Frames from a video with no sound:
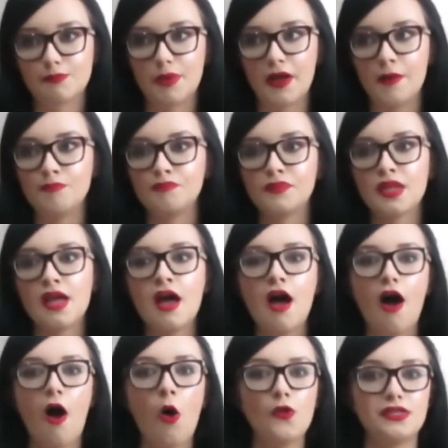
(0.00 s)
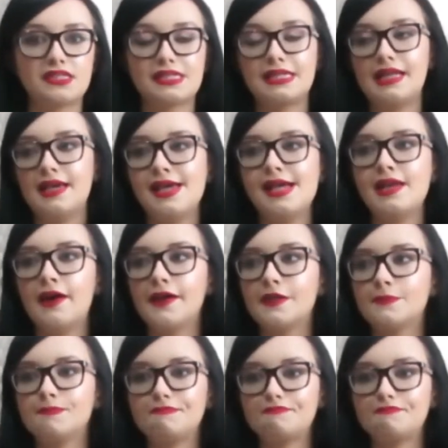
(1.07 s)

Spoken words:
but honestly, like,